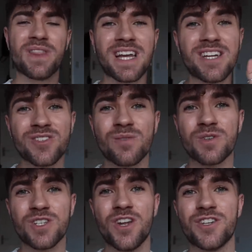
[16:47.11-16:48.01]
Thank you so
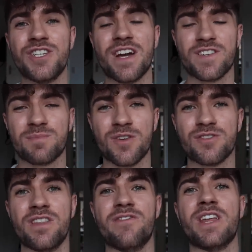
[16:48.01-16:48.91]
much to Logitech for
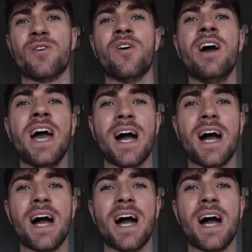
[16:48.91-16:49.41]
sponsoring the video.